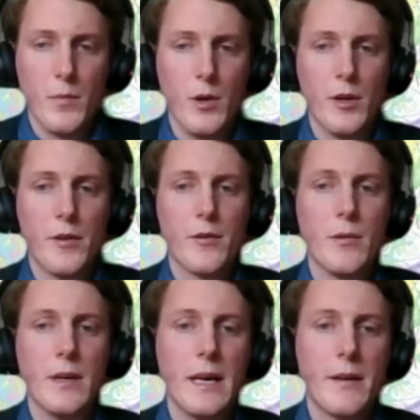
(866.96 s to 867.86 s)
also
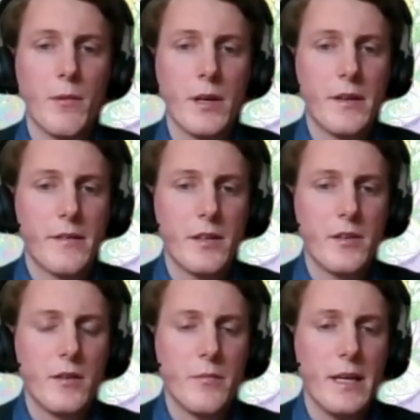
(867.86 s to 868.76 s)
had one
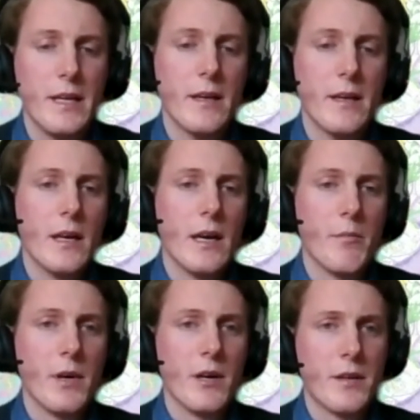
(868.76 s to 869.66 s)
decision to make
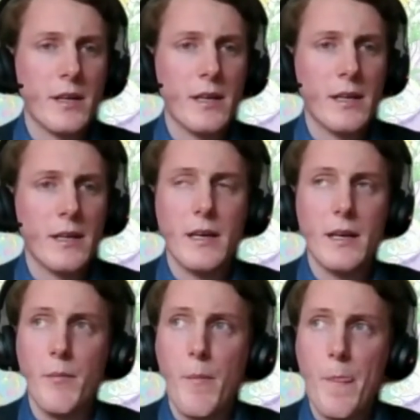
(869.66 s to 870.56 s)
about
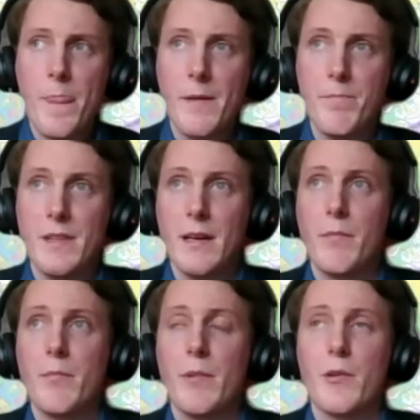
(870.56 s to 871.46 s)

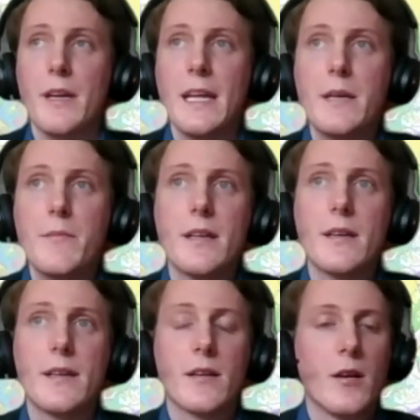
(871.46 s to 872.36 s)
about naming
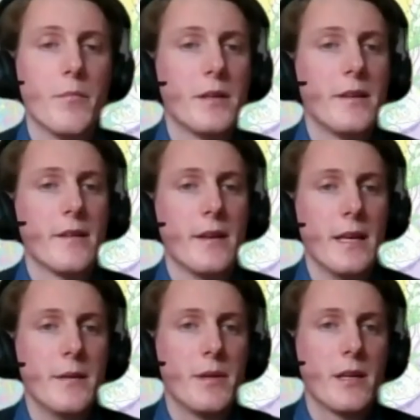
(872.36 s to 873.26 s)
the companies and
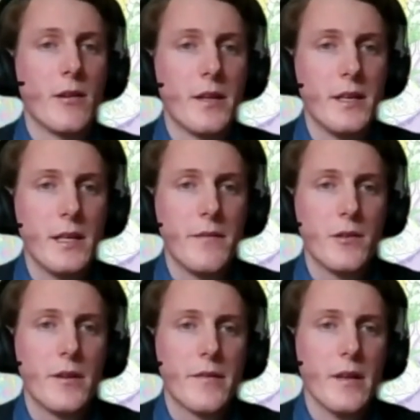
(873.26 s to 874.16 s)
naming all the
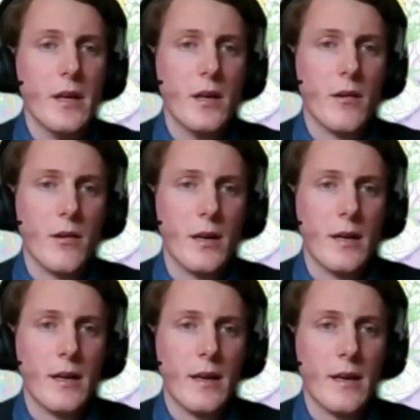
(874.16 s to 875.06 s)
interviewees,
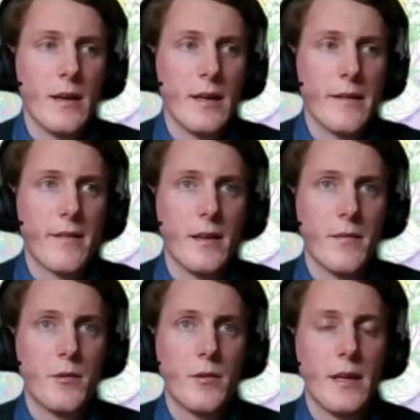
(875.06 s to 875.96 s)
or let's
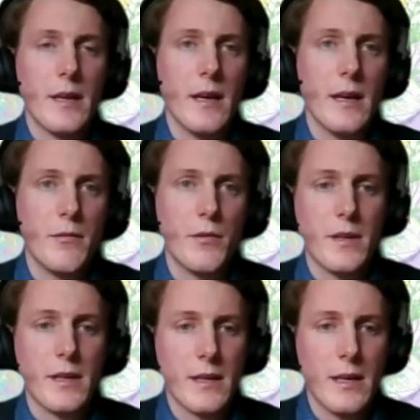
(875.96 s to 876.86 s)
do it
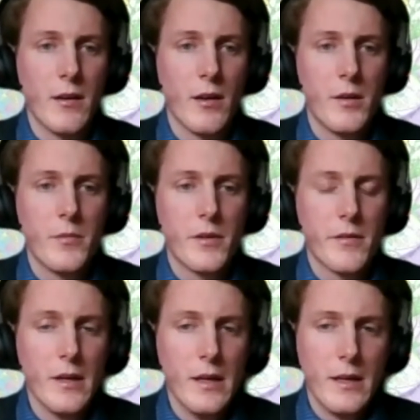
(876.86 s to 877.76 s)
everything anonymous.
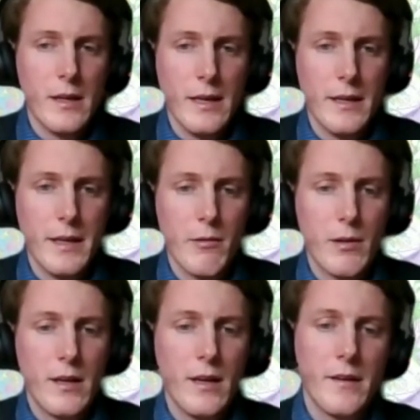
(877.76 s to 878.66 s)
And there we
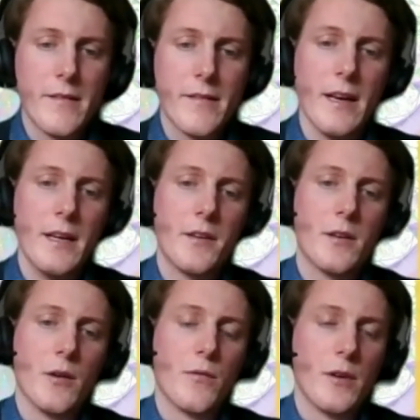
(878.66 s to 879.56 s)
clearly decided to
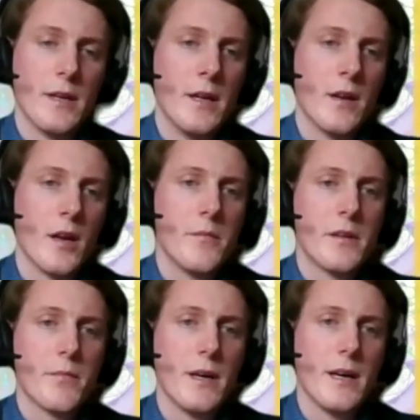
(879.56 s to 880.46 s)
go for the
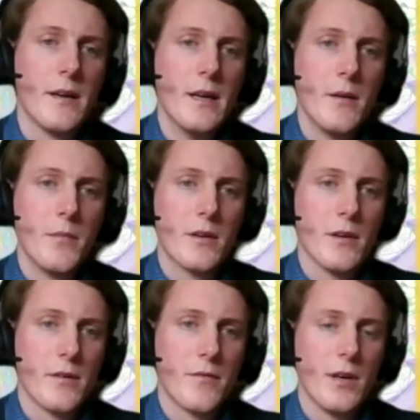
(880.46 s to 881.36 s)
anonymous part,
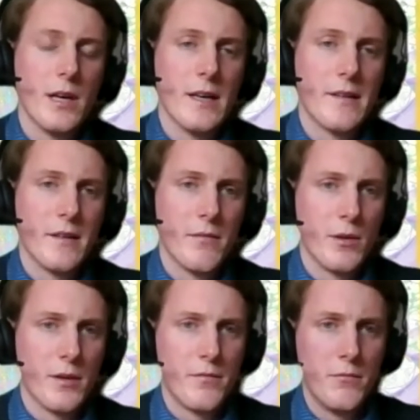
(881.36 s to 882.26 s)
because for us it
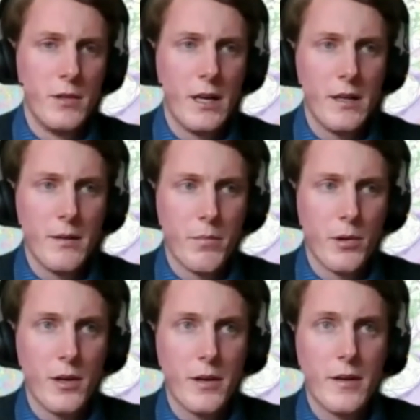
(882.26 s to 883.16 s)
was really
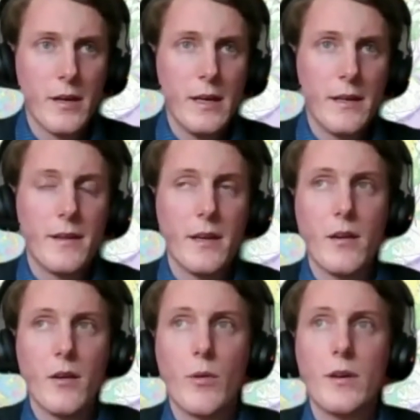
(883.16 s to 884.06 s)
important that
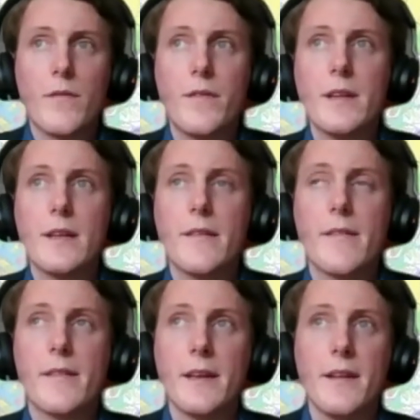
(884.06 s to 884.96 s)
no one feels
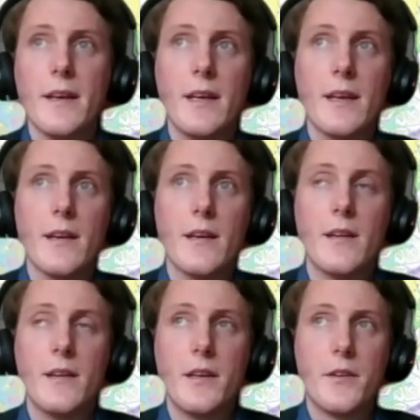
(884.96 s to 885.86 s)
that they
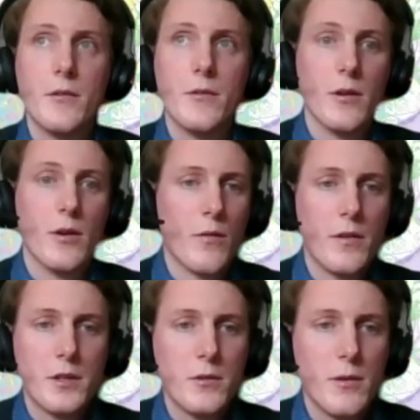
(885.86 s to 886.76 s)
need to
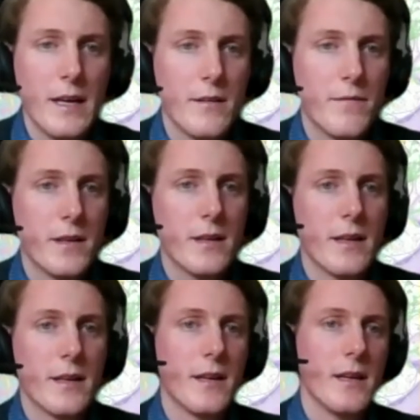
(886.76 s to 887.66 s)
overdo anything,
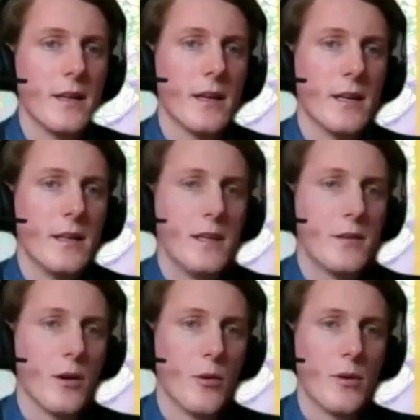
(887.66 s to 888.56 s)
that they need
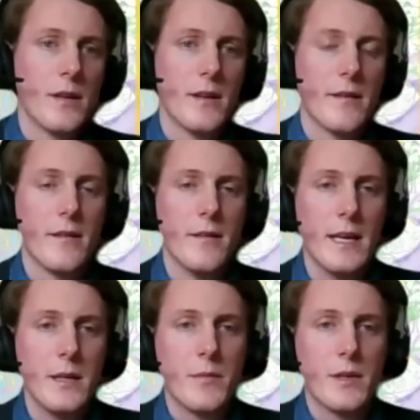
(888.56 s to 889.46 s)
to only
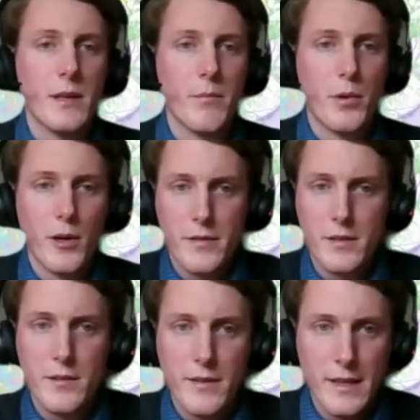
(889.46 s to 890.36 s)
name the
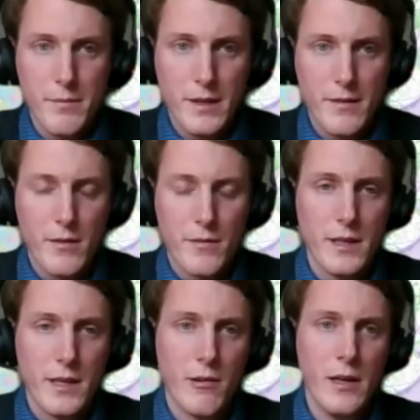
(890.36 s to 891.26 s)
positive aspects of
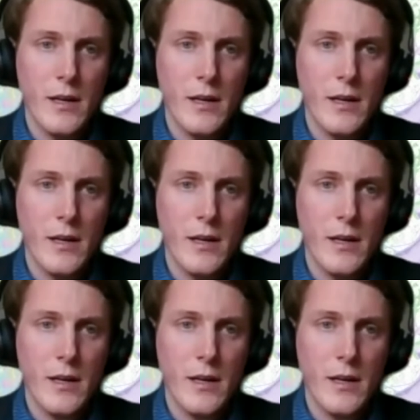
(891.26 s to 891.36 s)
their